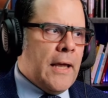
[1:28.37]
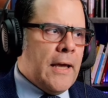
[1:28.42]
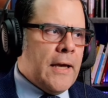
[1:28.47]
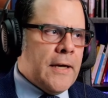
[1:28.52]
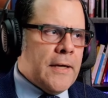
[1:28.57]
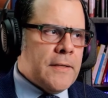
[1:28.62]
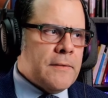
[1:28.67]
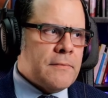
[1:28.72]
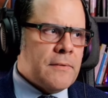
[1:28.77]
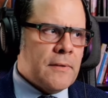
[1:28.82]

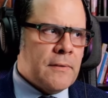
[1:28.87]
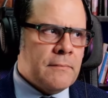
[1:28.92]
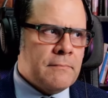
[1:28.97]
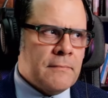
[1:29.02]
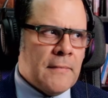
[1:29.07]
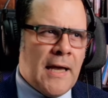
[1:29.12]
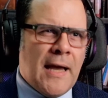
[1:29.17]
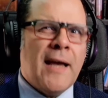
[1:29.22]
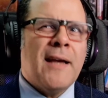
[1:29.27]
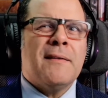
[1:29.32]

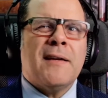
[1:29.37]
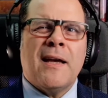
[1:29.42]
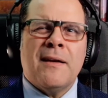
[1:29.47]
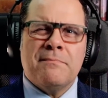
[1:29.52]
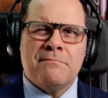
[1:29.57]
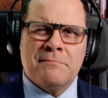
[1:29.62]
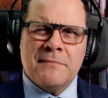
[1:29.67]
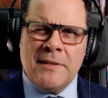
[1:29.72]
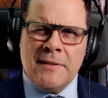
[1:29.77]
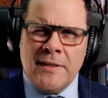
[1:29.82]
And
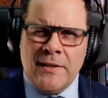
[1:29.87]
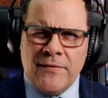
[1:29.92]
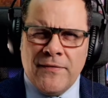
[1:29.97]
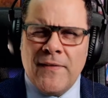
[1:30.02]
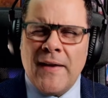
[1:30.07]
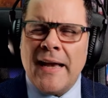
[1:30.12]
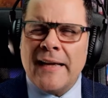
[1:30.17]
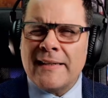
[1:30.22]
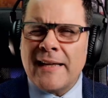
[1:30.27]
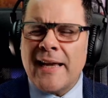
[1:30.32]
in
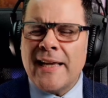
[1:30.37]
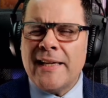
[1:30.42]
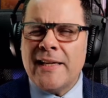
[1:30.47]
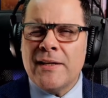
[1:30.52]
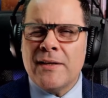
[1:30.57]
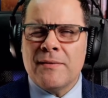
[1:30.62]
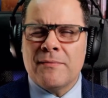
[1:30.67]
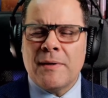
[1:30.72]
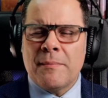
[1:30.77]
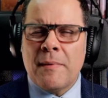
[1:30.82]
fact,
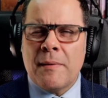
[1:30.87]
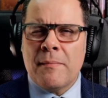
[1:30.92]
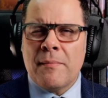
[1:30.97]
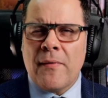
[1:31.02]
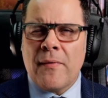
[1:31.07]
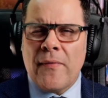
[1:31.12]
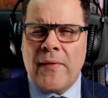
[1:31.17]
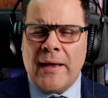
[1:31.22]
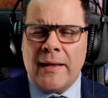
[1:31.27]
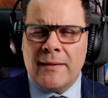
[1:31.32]
I
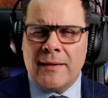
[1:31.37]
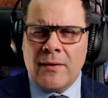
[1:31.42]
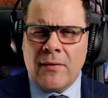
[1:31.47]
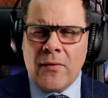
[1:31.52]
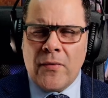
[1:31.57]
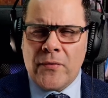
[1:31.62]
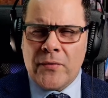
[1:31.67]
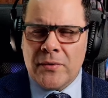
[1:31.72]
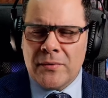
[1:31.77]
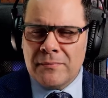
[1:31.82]
remember that
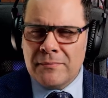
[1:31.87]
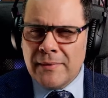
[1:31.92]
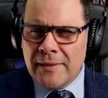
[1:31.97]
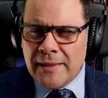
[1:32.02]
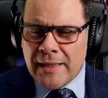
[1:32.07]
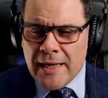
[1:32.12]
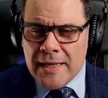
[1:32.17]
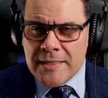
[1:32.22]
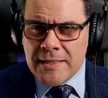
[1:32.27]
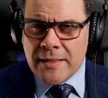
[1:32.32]
another
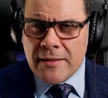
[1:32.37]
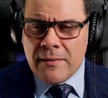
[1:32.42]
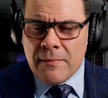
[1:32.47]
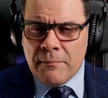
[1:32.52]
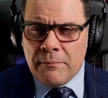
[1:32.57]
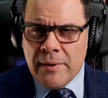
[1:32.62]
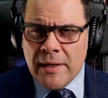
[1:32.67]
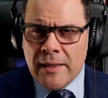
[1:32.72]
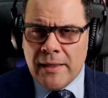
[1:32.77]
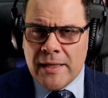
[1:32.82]

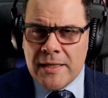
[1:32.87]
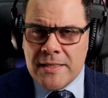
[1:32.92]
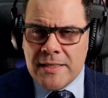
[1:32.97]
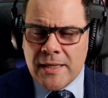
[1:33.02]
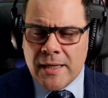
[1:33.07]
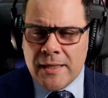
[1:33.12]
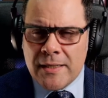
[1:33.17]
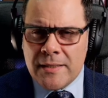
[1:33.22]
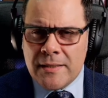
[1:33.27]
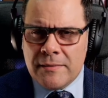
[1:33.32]
legend, Billie
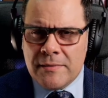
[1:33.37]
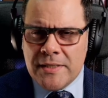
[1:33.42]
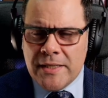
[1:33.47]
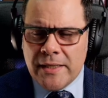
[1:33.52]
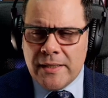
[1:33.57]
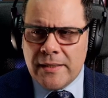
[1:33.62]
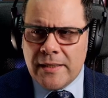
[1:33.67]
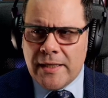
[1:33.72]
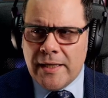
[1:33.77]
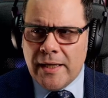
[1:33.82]

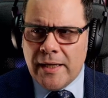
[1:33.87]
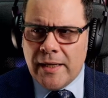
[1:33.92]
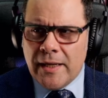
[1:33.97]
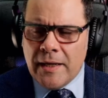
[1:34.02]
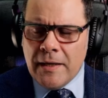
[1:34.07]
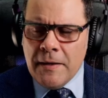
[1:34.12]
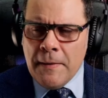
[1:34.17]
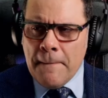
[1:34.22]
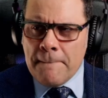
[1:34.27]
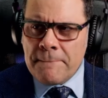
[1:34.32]
Jean
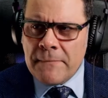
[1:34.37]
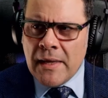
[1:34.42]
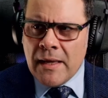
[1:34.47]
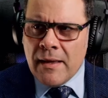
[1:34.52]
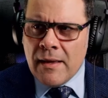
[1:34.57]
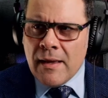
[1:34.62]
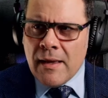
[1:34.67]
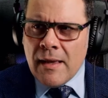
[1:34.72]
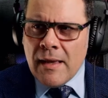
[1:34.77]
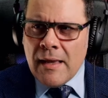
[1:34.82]
King,
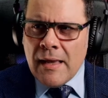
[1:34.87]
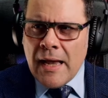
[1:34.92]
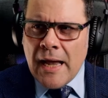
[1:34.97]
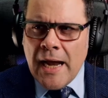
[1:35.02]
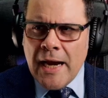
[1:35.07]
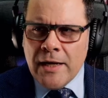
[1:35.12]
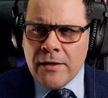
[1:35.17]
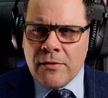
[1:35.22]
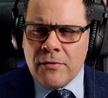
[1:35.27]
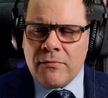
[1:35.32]

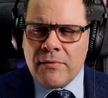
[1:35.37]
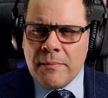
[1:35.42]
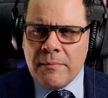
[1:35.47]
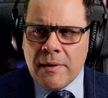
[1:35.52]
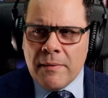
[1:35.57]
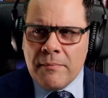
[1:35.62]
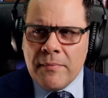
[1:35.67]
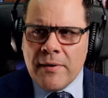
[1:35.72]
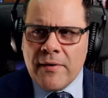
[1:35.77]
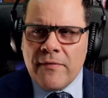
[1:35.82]
I don't
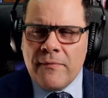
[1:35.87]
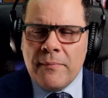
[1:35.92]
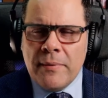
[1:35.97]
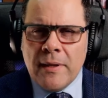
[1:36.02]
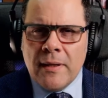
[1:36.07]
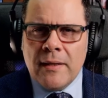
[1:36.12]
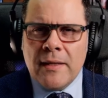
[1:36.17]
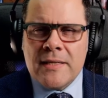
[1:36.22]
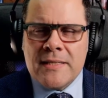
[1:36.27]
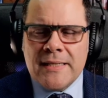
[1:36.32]
remember if
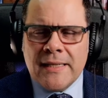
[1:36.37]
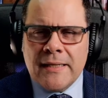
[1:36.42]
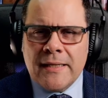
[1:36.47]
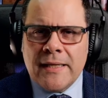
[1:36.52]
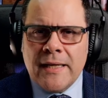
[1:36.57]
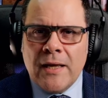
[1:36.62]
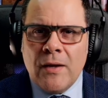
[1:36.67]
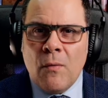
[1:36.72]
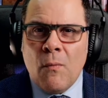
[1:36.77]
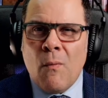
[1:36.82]
Billie Jean
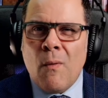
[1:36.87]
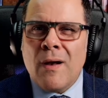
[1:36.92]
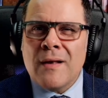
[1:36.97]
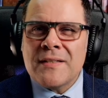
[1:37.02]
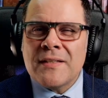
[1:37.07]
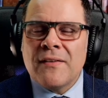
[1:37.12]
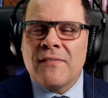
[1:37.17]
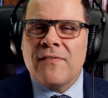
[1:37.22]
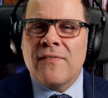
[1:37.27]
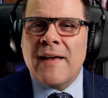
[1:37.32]
King
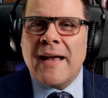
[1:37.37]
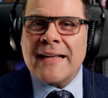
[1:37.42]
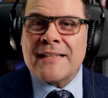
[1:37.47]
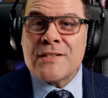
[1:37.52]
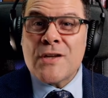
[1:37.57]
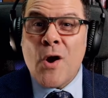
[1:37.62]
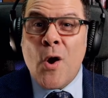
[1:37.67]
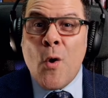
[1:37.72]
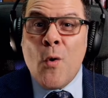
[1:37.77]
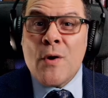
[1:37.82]
was in
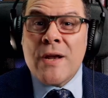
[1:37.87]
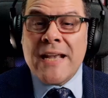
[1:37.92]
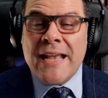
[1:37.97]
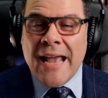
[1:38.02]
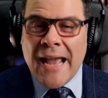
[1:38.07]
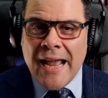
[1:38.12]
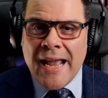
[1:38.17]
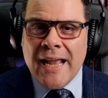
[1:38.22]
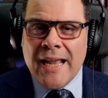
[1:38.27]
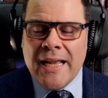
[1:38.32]
fact
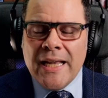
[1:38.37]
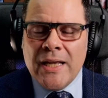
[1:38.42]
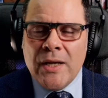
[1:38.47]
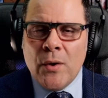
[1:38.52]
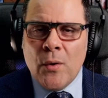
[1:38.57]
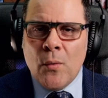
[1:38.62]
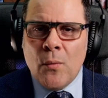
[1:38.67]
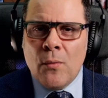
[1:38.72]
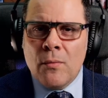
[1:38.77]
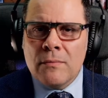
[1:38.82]
okay
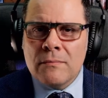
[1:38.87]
